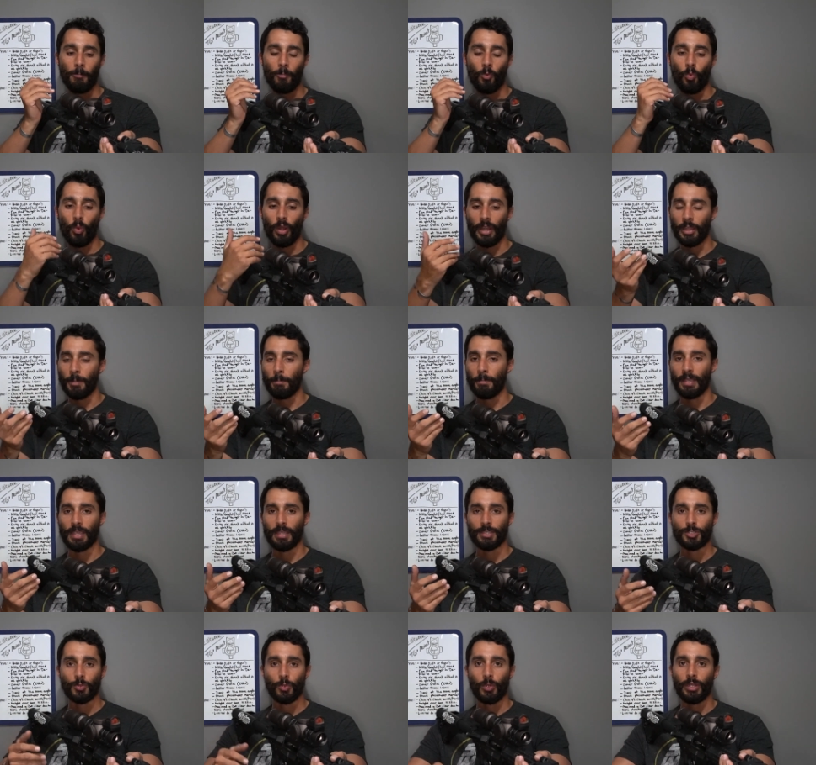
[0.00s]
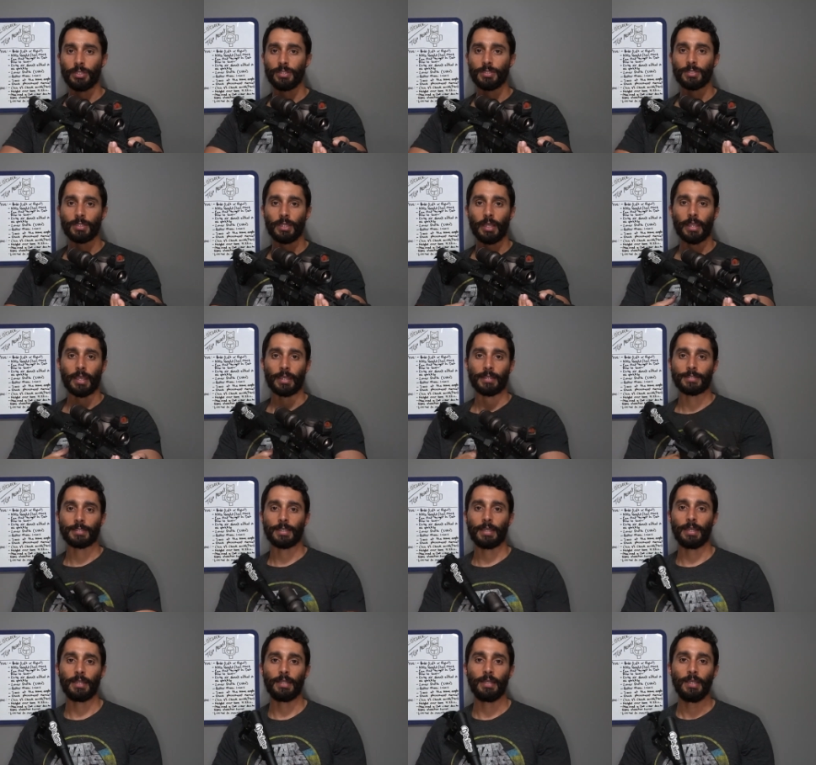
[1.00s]
One of the biggest ones, like I
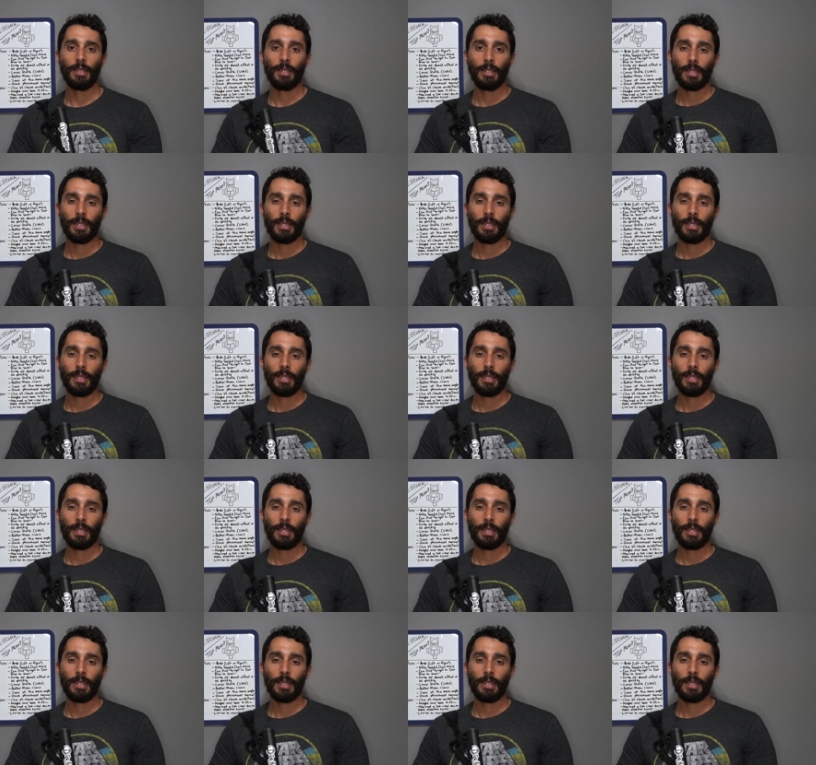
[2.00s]
said,